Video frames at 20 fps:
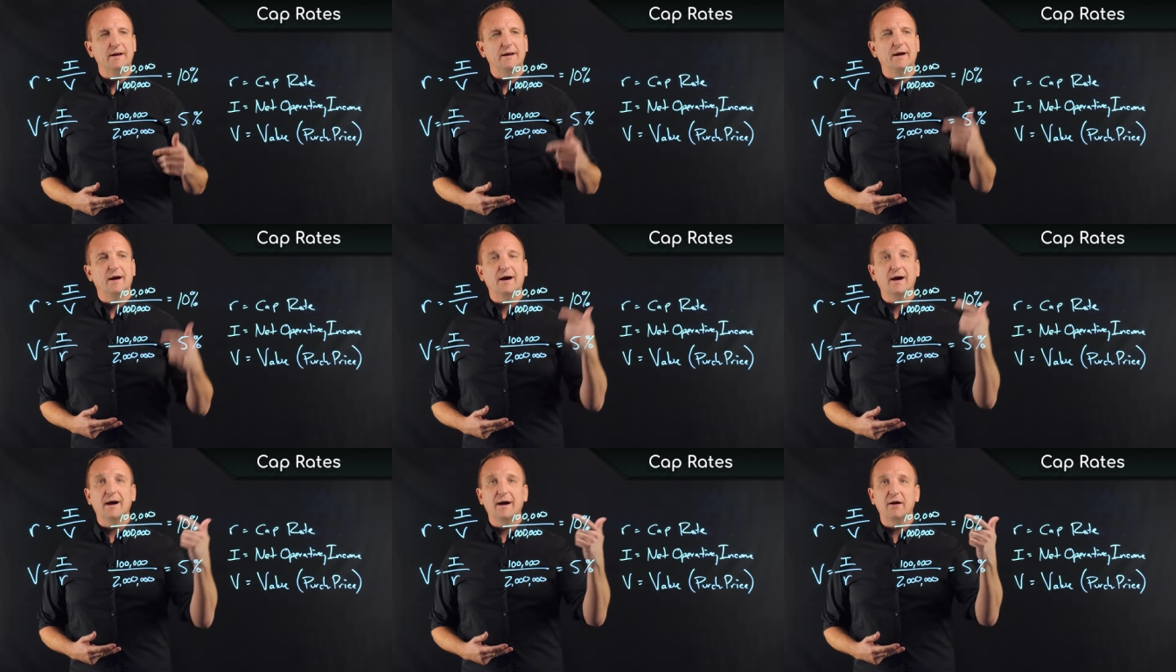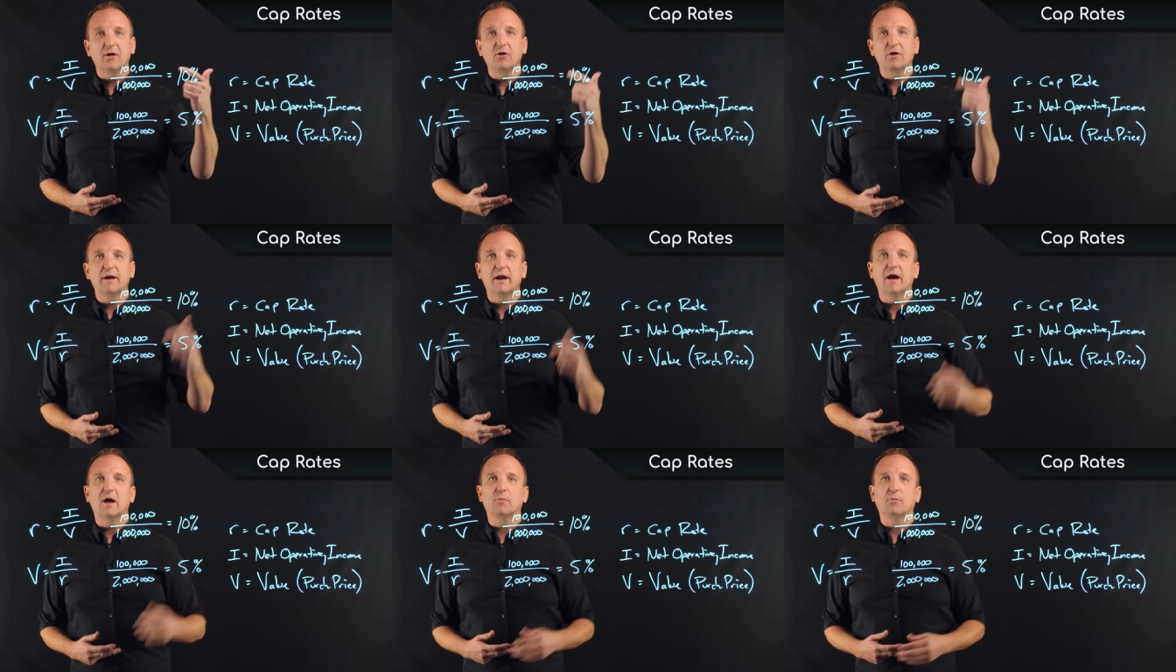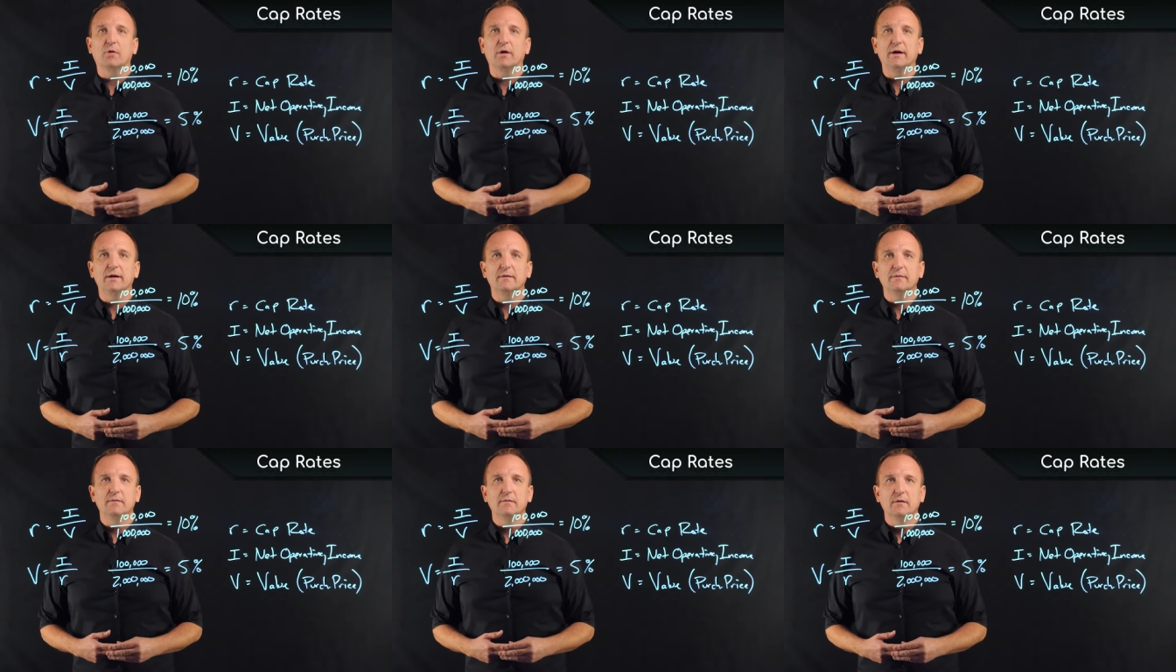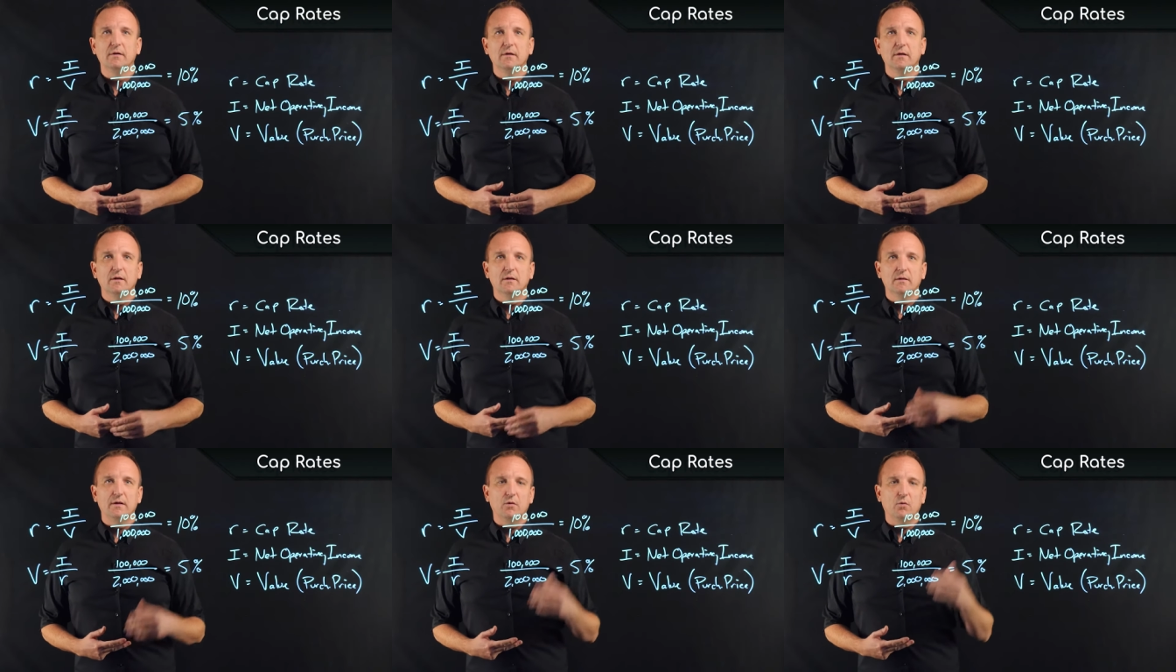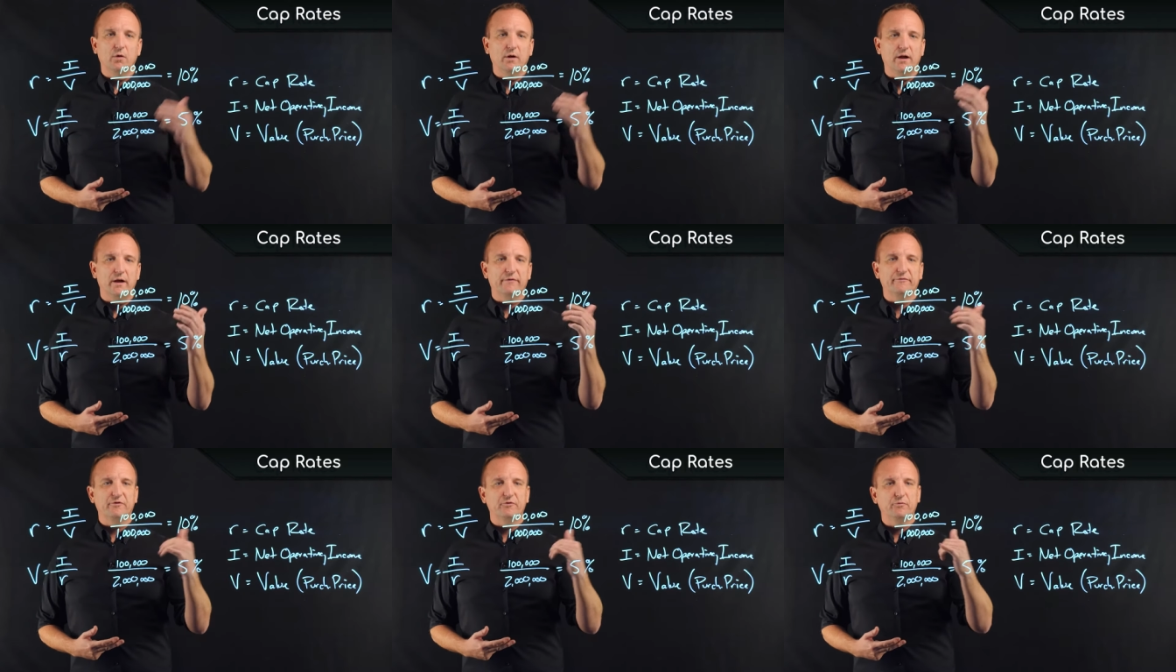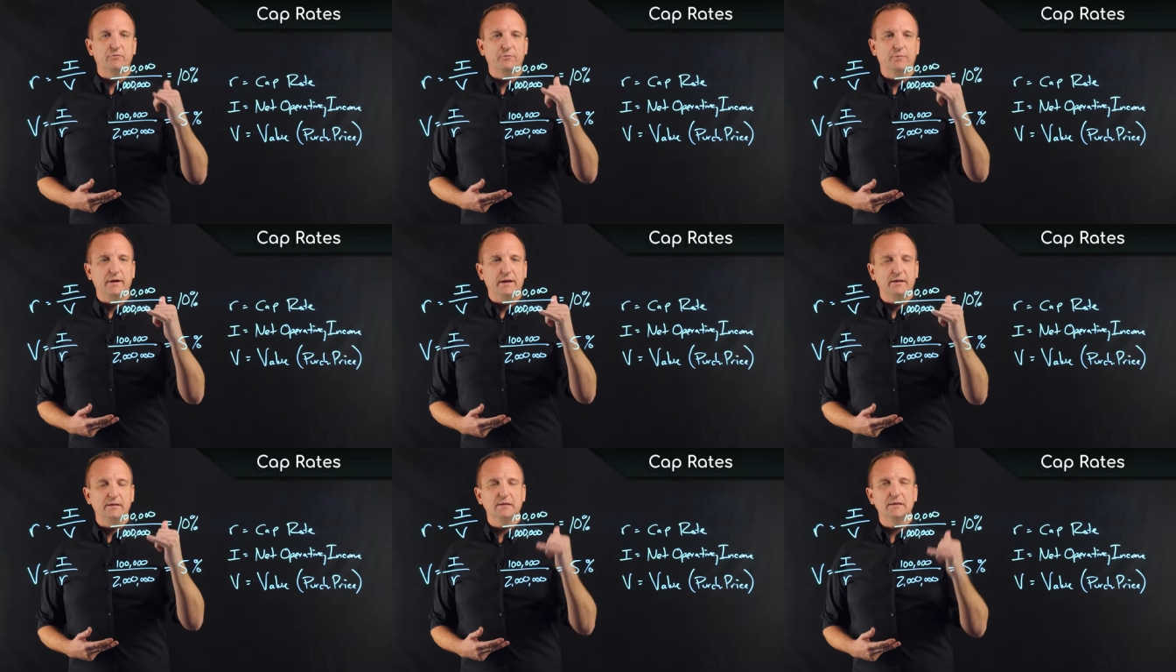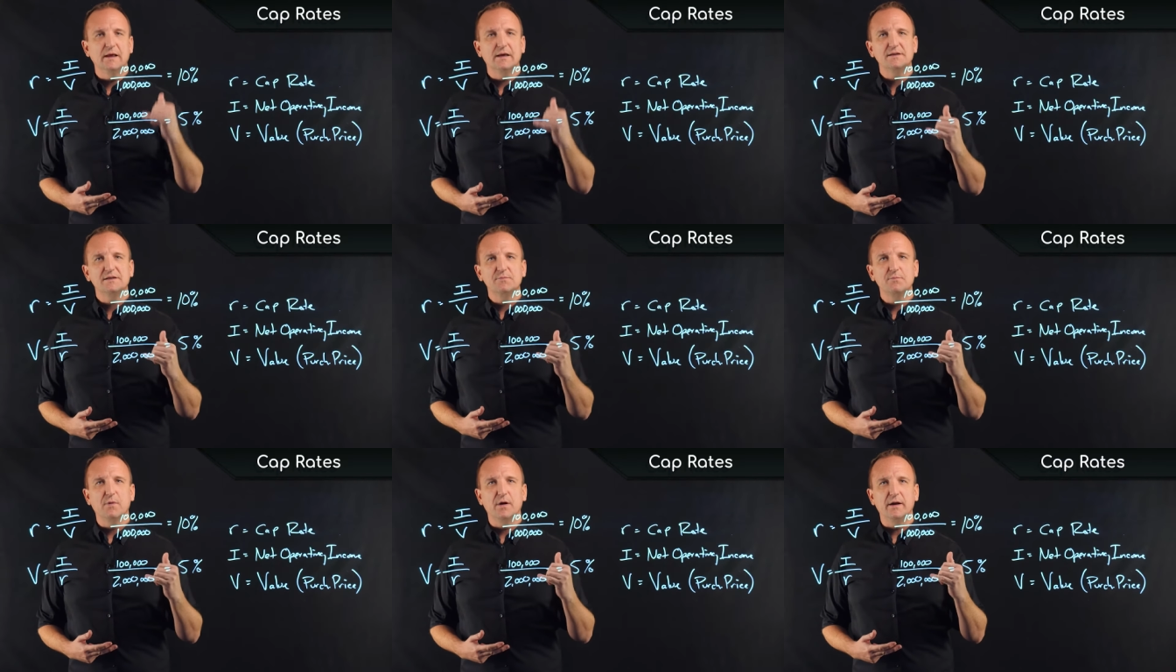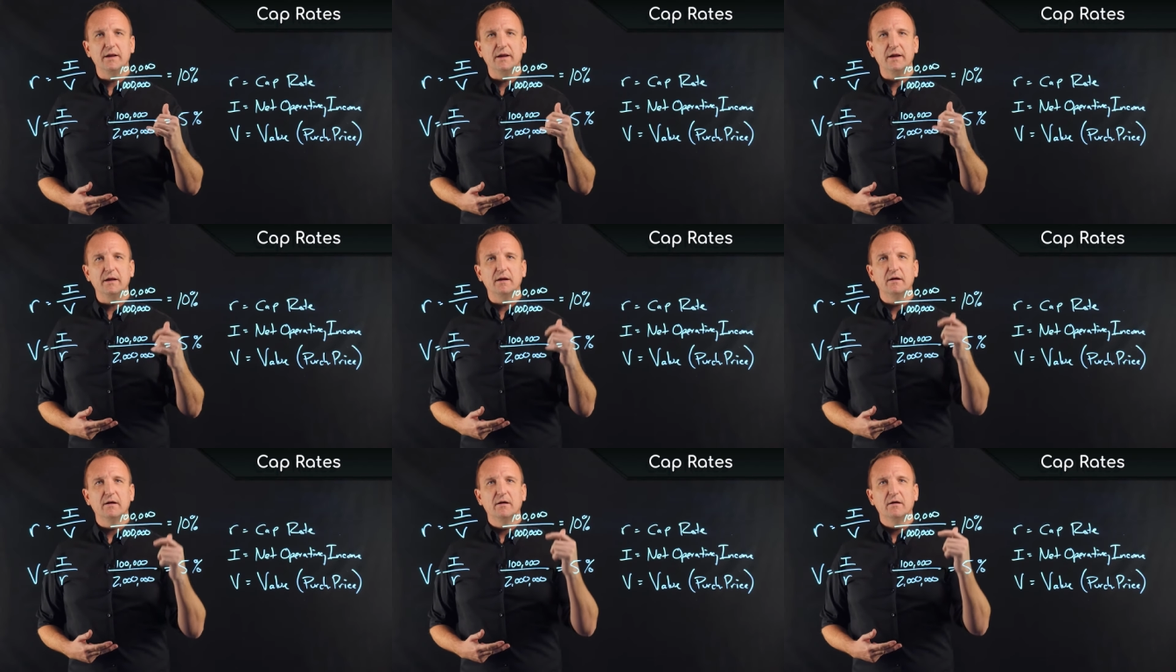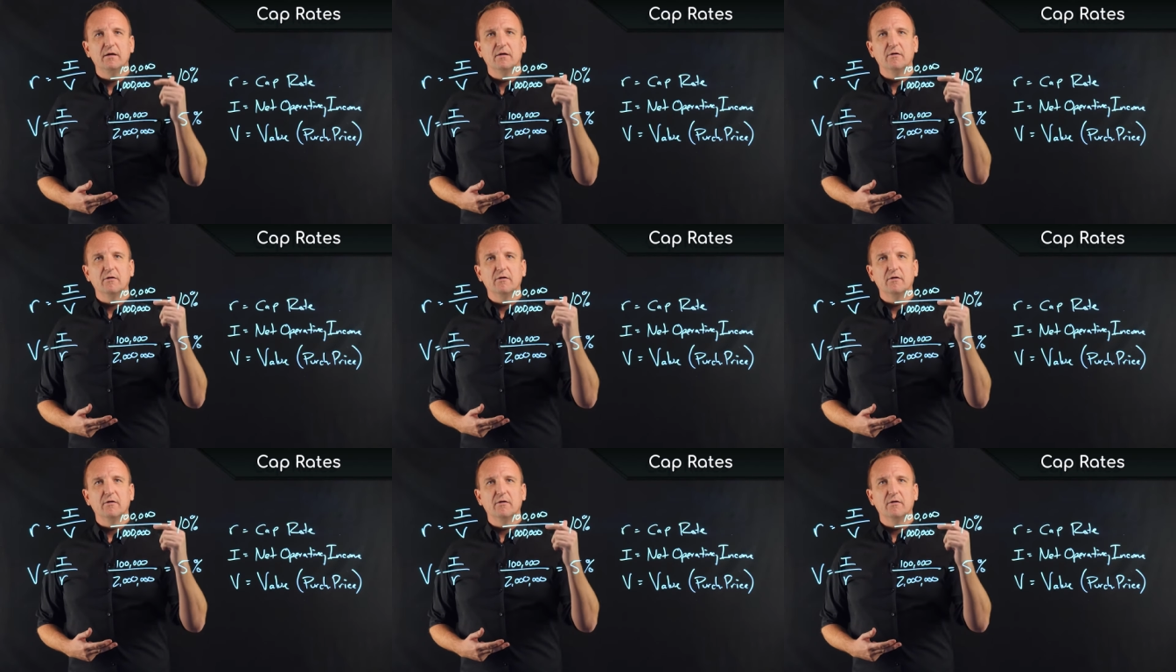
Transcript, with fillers: a higher cap rate. They want to have to pay less money